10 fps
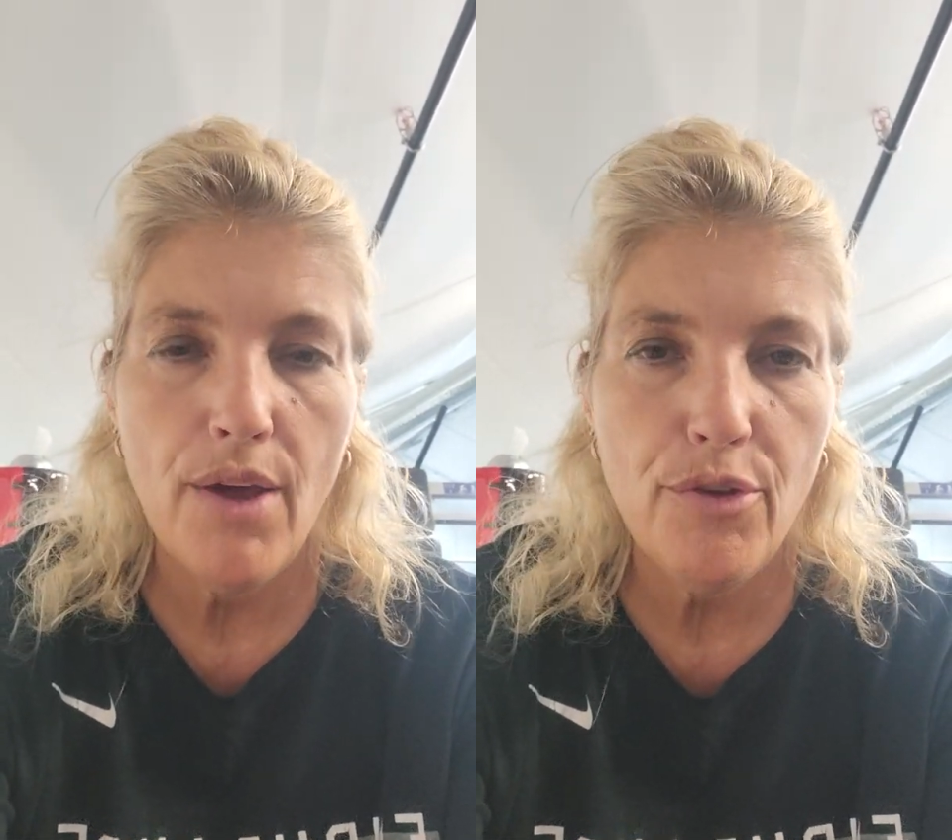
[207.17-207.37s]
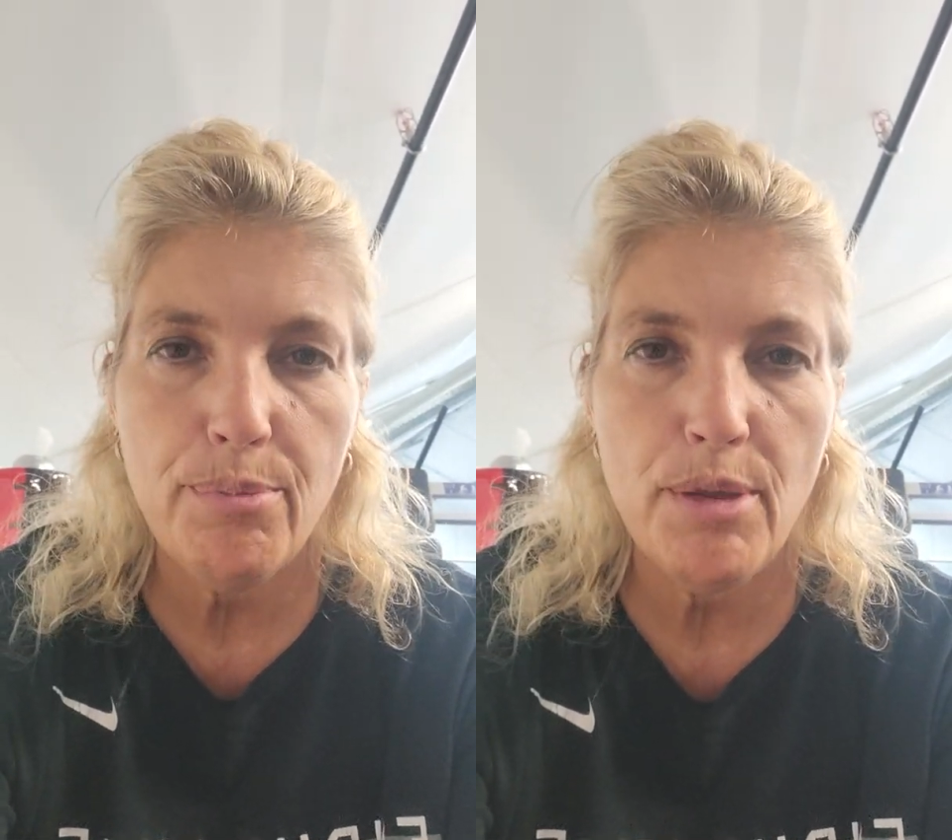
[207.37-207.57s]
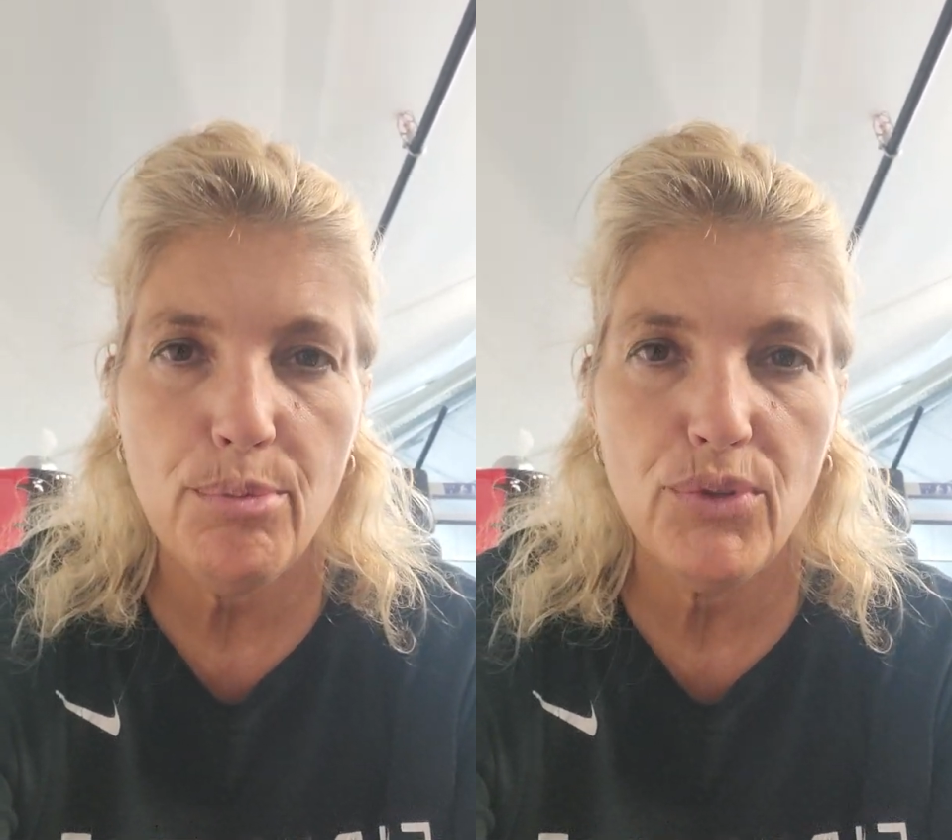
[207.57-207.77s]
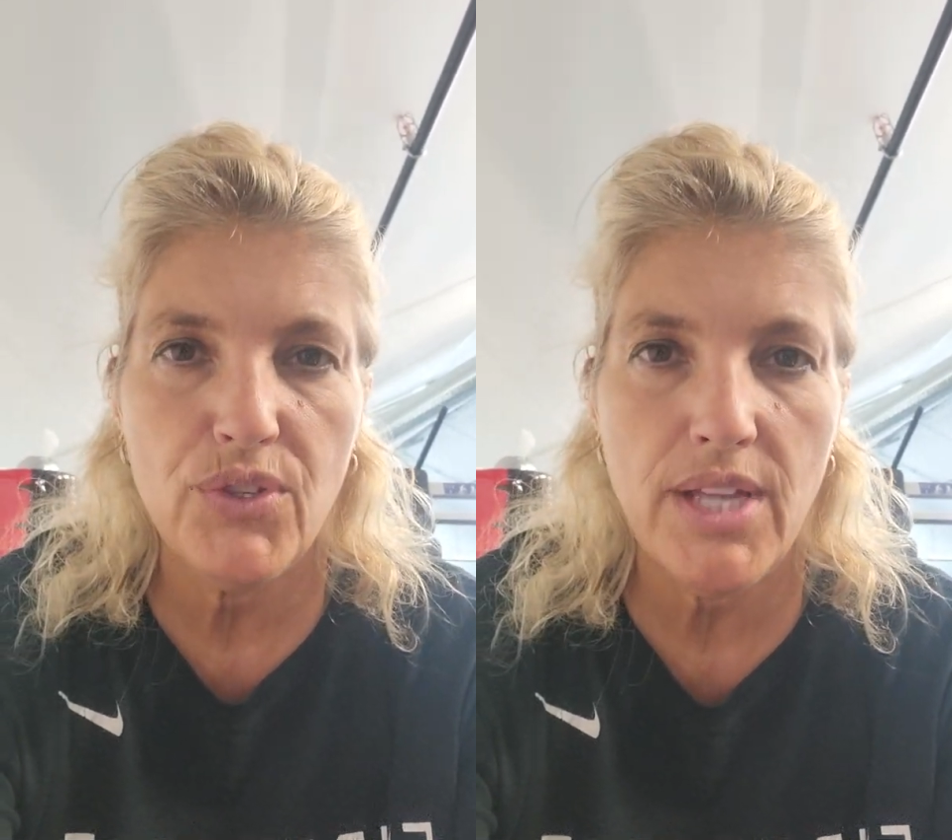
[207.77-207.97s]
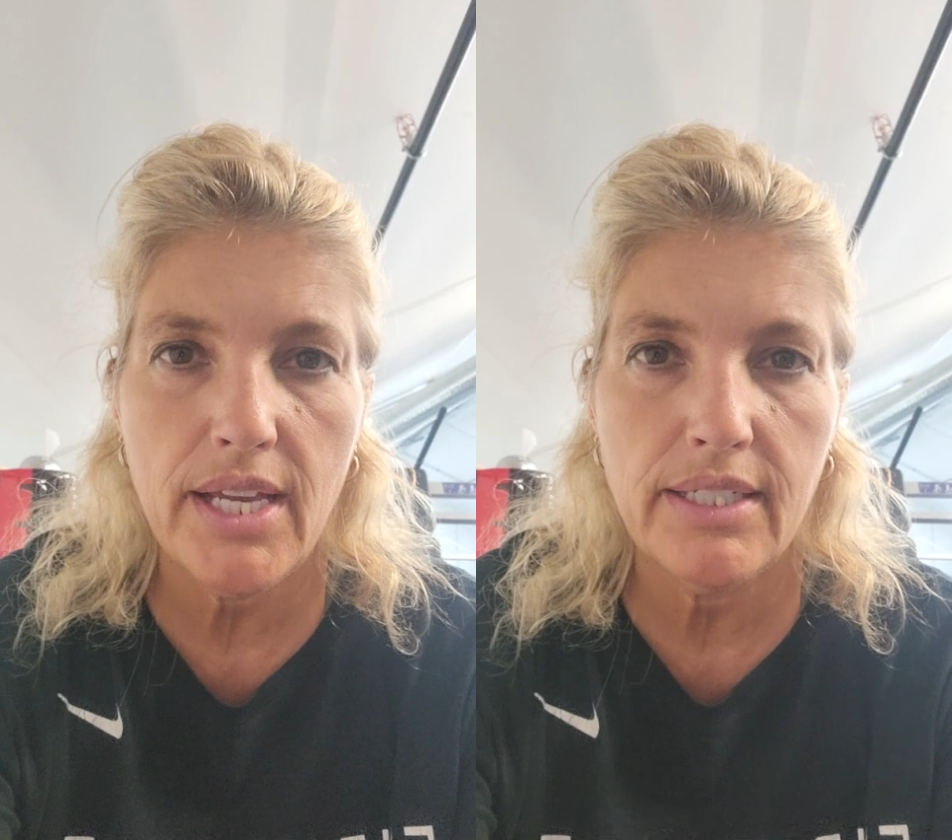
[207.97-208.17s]
other
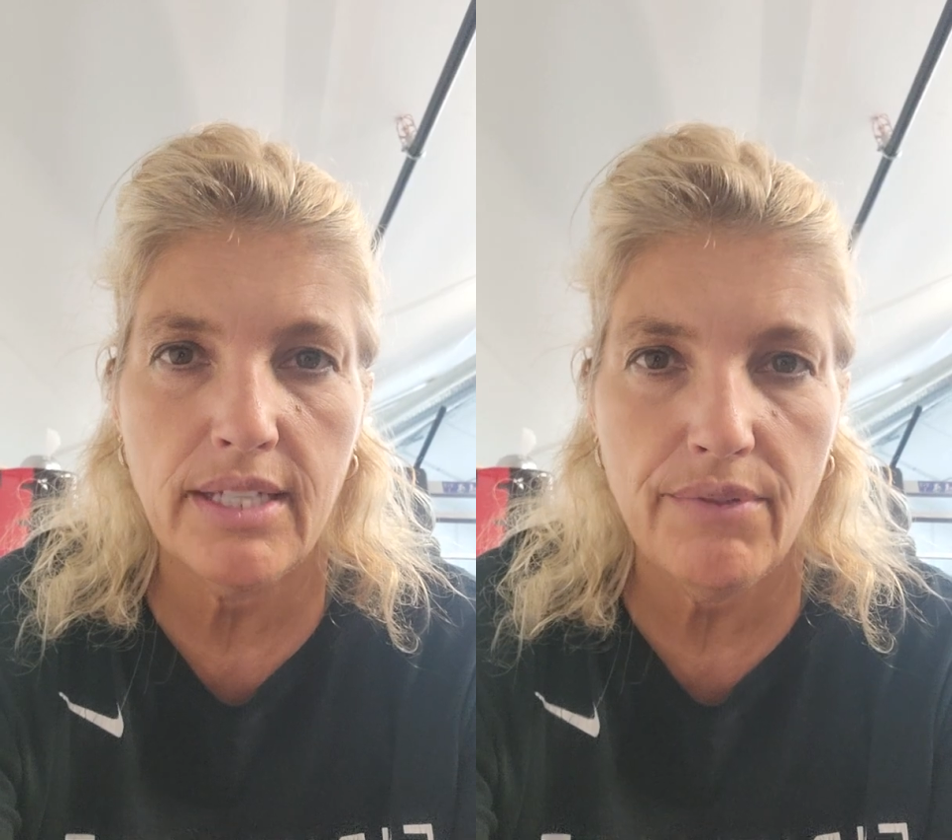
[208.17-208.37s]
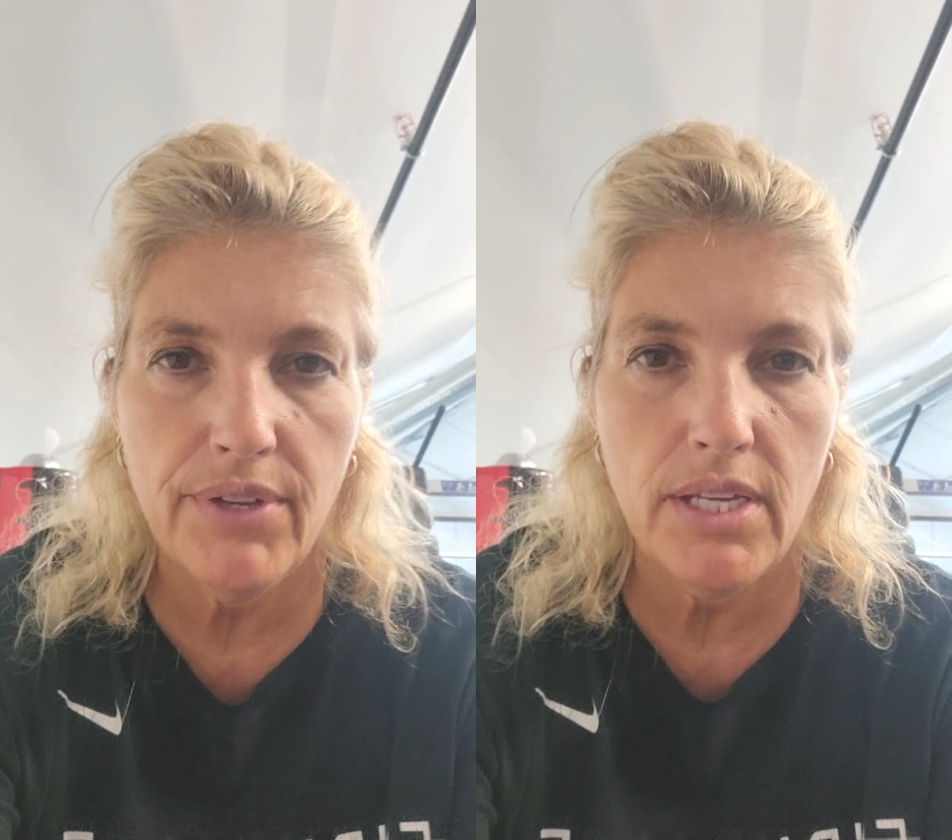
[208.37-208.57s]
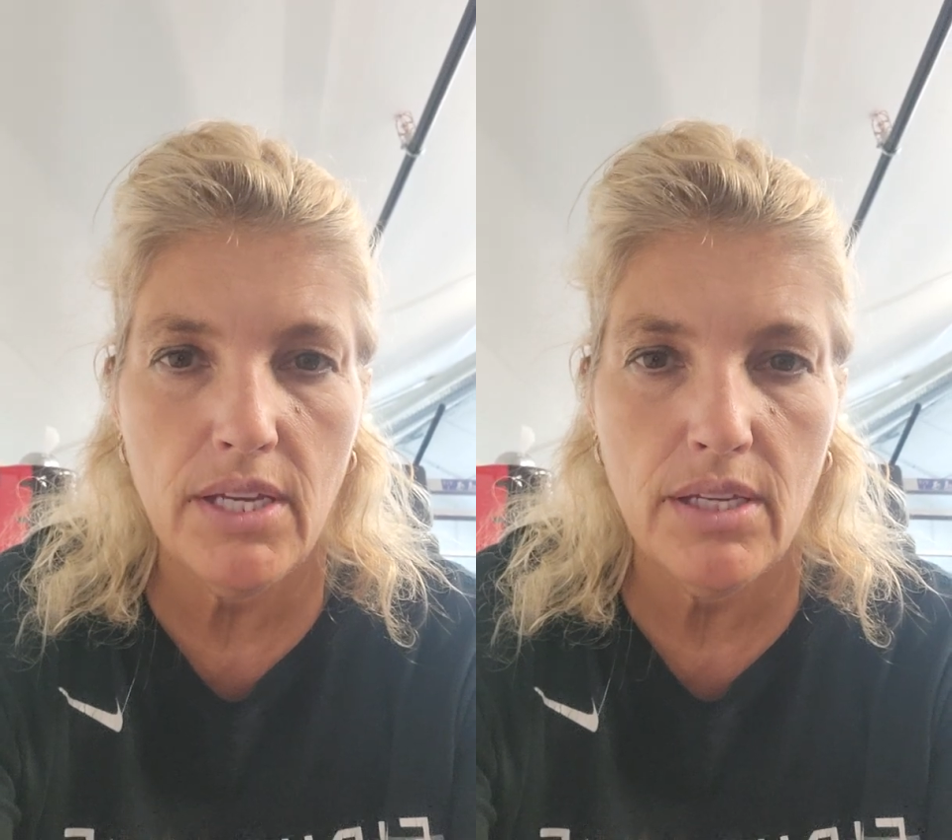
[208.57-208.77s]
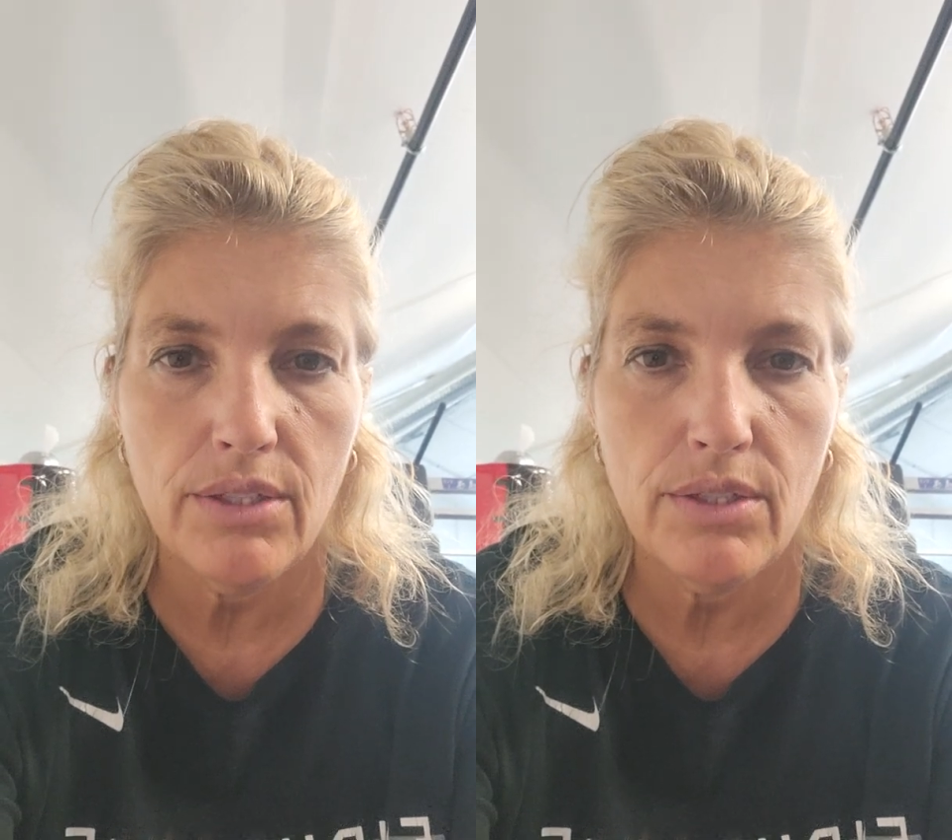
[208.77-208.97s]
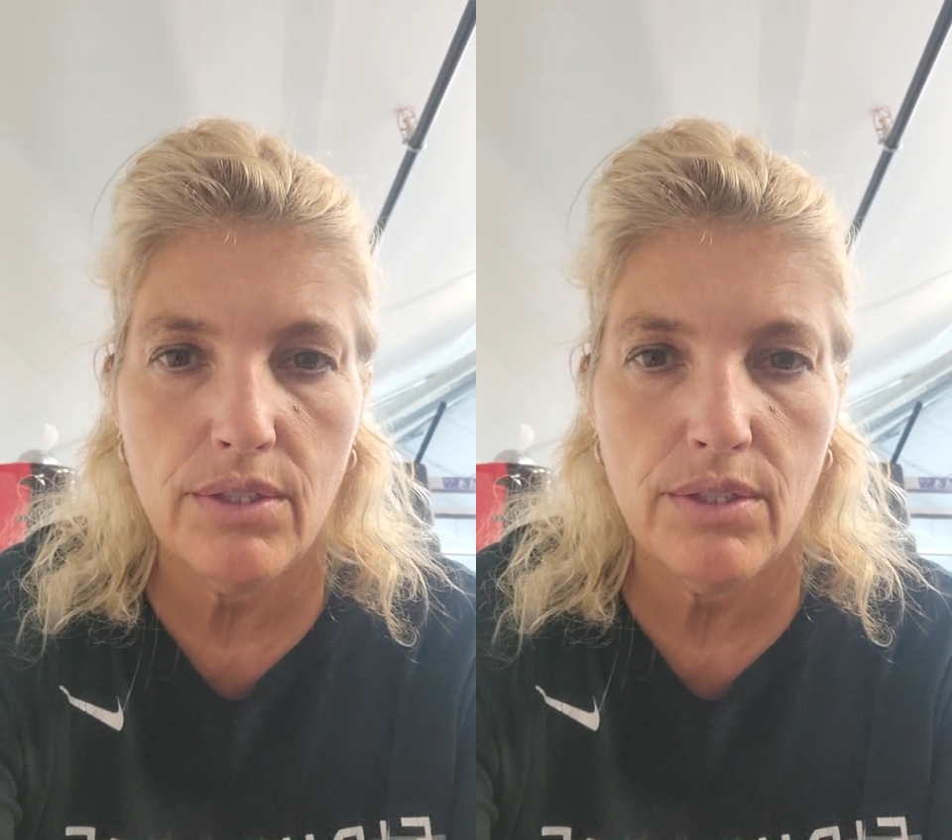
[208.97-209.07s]
people's negativity